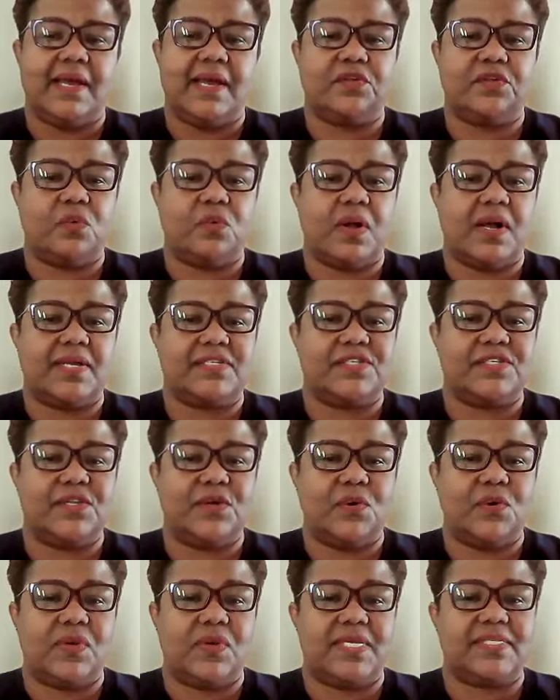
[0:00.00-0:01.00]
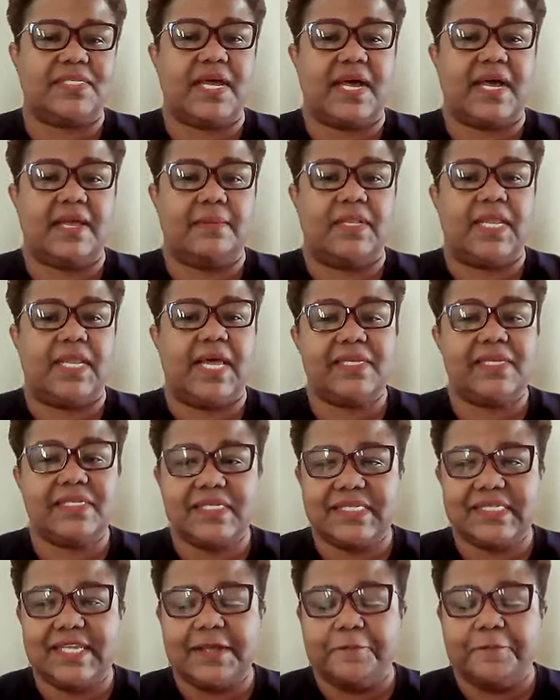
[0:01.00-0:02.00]
otherwise known as
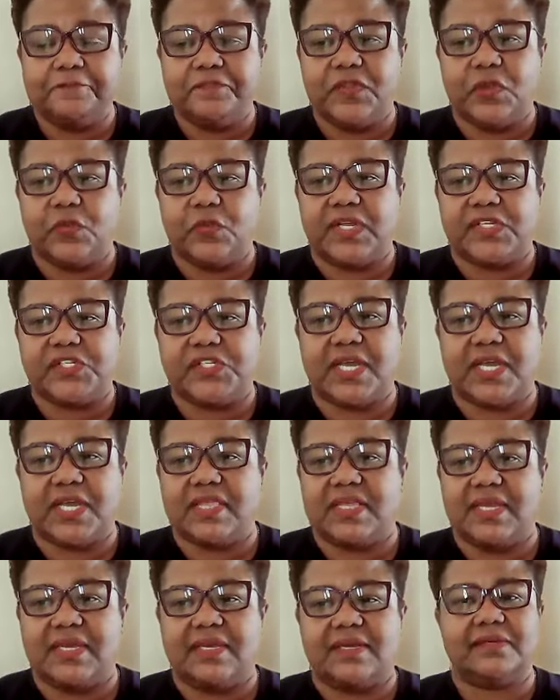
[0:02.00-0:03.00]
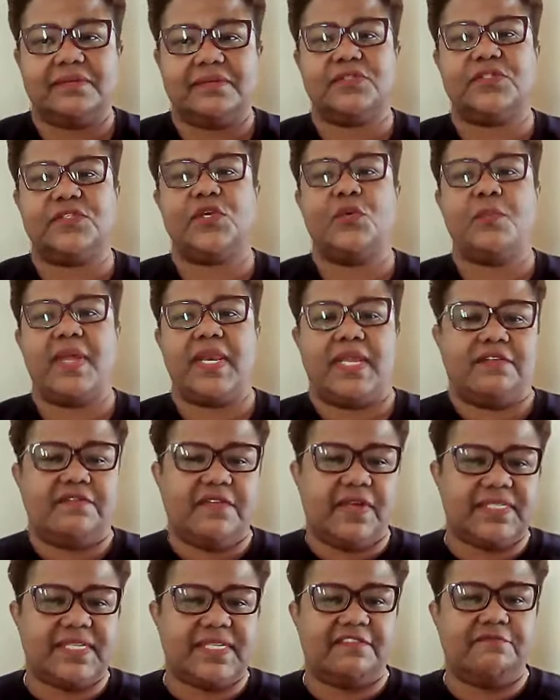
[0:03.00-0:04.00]
IMLS, which I think so many
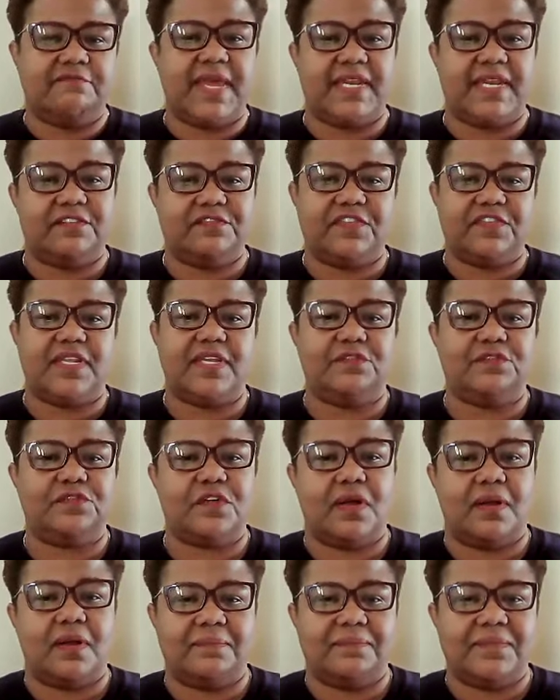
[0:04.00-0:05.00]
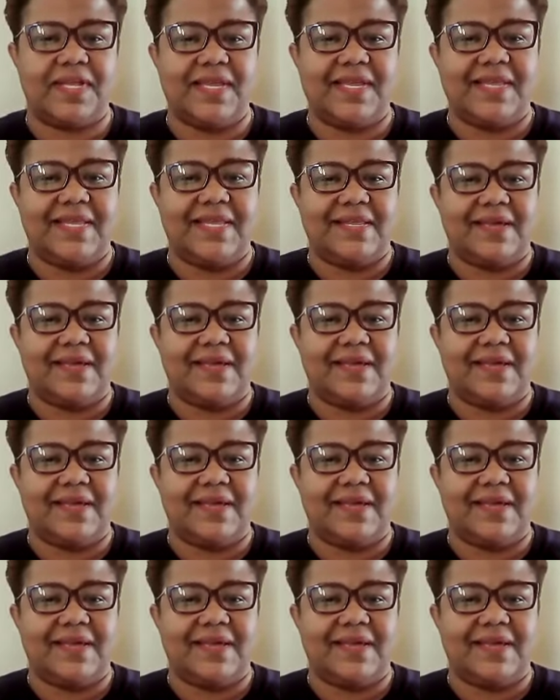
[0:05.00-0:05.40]
of us have benefited from